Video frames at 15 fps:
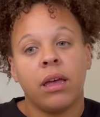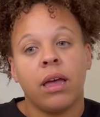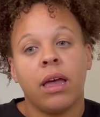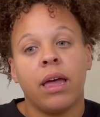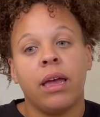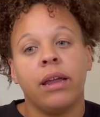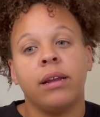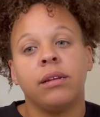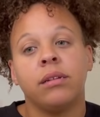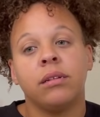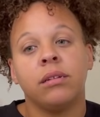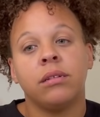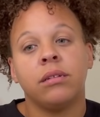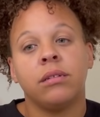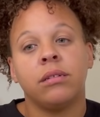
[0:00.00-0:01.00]
And
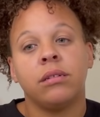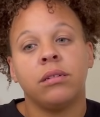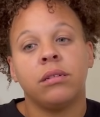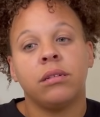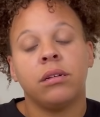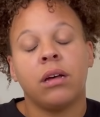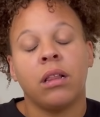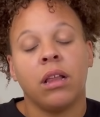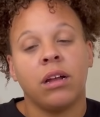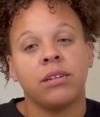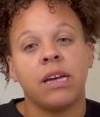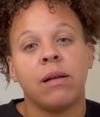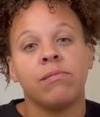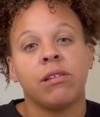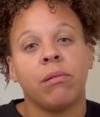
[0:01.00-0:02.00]
a lot of times